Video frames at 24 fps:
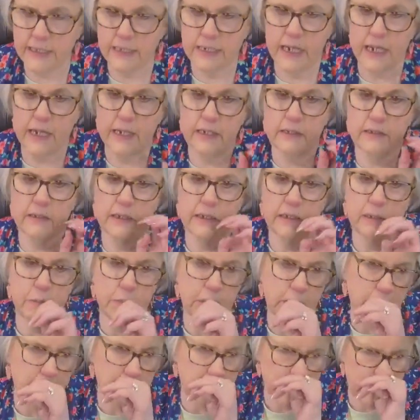night in the
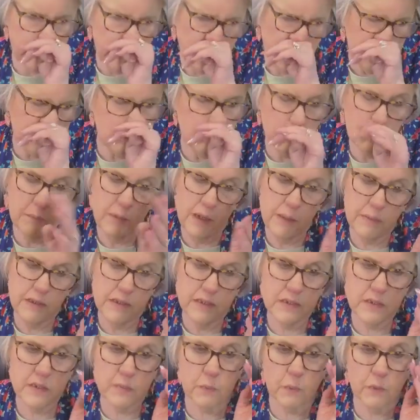middle of the night, or maybe
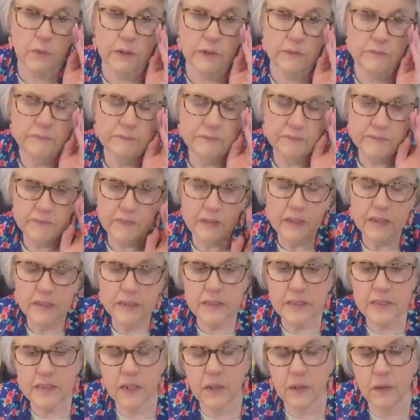this morning.
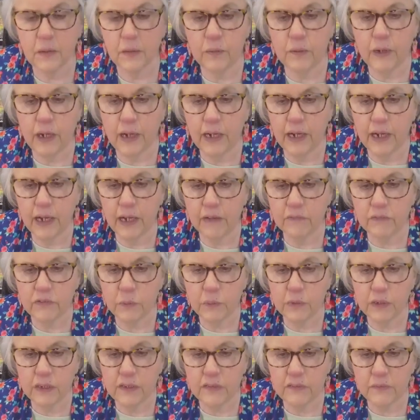So I have
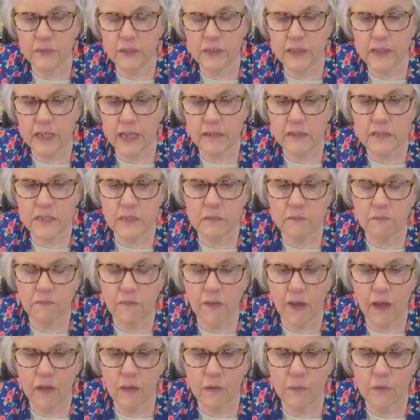23,000
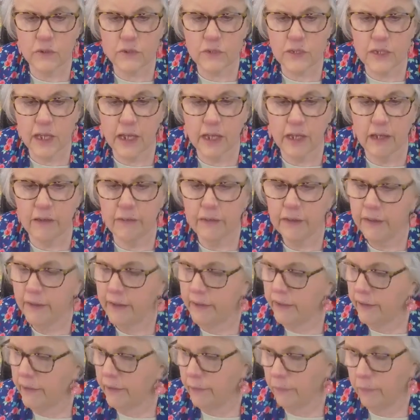followers now,
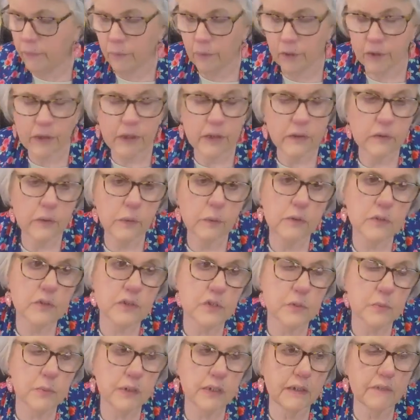working towards
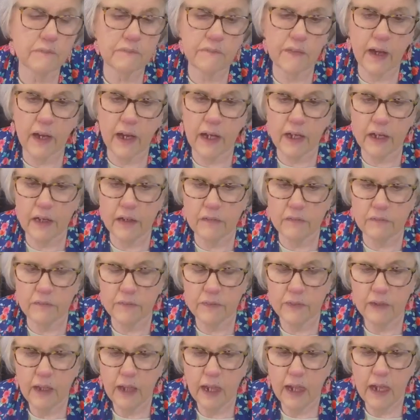25.
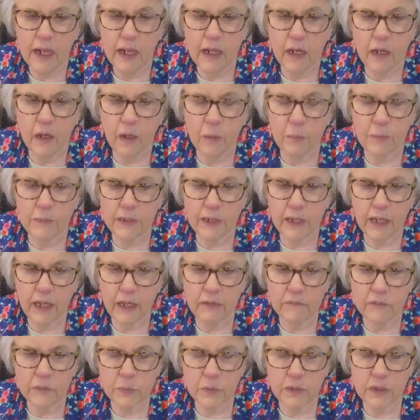Hope to
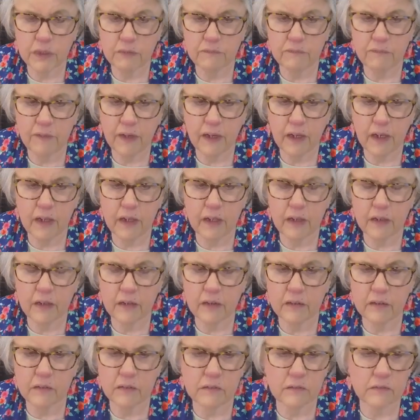have
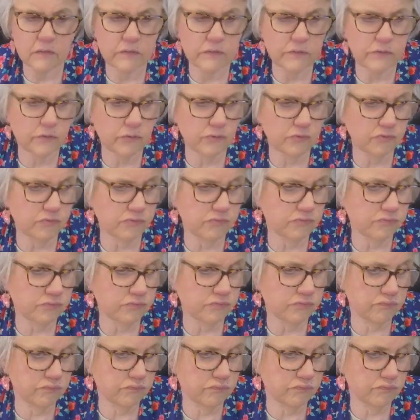25
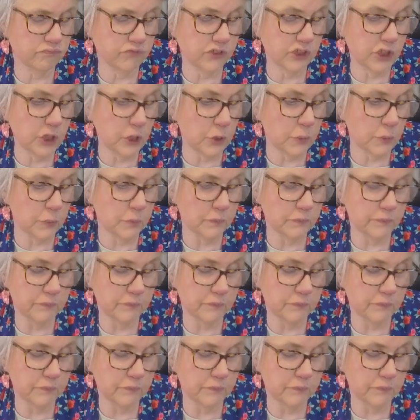soon.